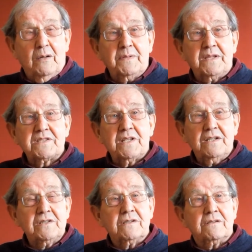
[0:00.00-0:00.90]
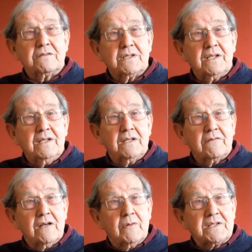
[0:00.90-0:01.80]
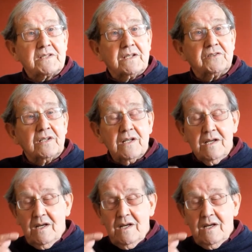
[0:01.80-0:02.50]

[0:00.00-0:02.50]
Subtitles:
bomb in the station, you see, in the railway station.